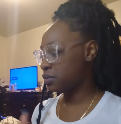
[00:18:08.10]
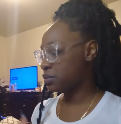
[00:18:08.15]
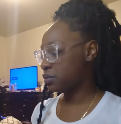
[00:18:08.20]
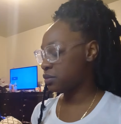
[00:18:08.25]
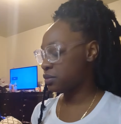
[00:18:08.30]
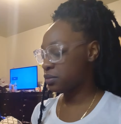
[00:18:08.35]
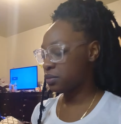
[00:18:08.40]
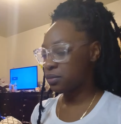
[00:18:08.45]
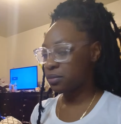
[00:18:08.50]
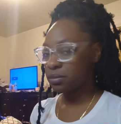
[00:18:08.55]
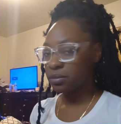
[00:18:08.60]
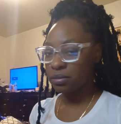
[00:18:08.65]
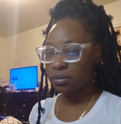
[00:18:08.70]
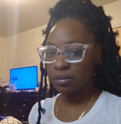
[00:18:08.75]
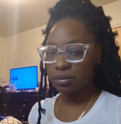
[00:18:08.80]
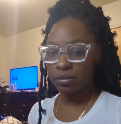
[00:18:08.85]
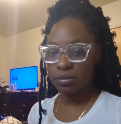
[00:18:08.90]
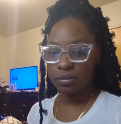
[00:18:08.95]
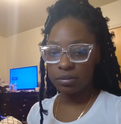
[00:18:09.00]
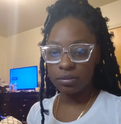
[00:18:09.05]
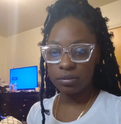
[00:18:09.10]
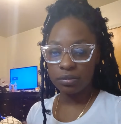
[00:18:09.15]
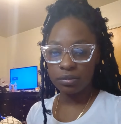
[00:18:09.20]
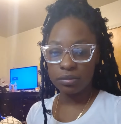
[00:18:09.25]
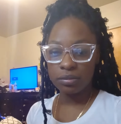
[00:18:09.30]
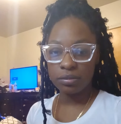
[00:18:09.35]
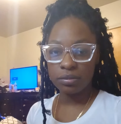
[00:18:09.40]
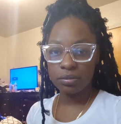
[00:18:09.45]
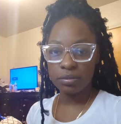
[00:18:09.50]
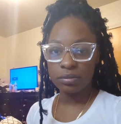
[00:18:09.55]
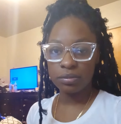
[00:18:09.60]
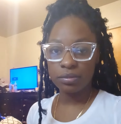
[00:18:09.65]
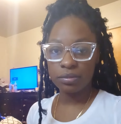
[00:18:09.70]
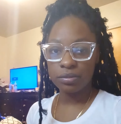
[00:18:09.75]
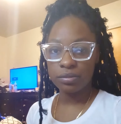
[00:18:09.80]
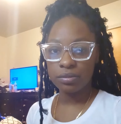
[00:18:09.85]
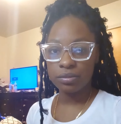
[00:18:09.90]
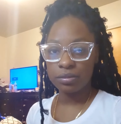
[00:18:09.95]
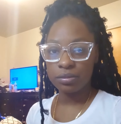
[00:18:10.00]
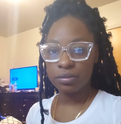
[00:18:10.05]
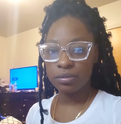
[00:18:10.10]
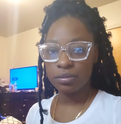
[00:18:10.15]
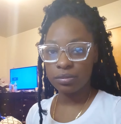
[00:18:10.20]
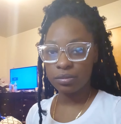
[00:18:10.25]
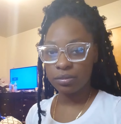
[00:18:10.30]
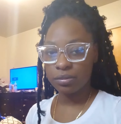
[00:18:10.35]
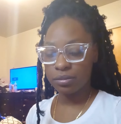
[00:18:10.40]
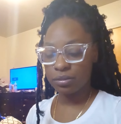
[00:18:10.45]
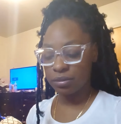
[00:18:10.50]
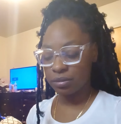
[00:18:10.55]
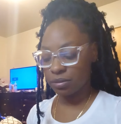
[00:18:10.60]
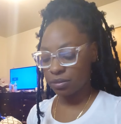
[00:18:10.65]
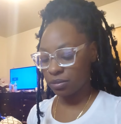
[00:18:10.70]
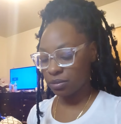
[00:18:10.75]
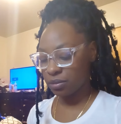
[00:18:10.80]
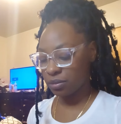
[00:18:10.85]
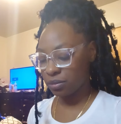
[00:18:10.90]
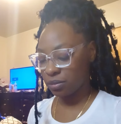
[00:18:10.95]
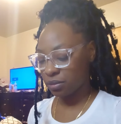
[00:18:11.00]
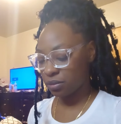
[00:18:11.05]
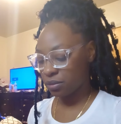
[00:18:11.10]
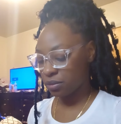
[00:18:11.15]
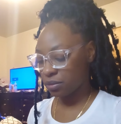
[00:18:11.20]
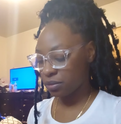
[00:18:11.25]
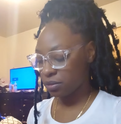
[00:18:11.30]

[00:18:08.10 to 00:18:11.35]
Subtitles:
(silence)